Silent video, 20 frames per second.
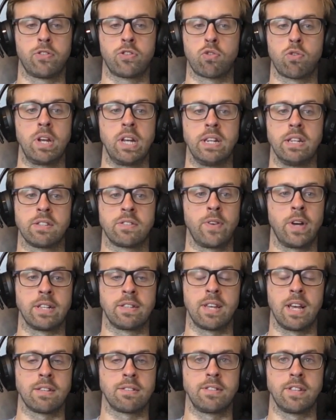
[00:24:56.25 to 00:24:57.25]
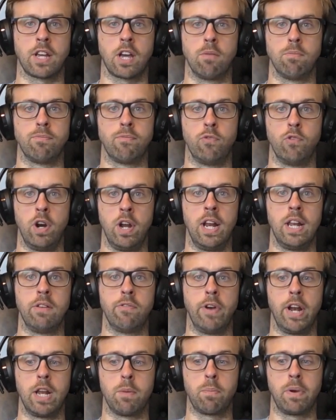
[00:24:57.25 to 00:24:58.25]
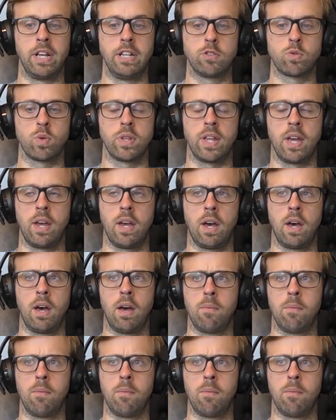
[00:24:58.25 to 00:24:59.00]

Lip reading: screen is fantastic. I'm really, really pleased with it.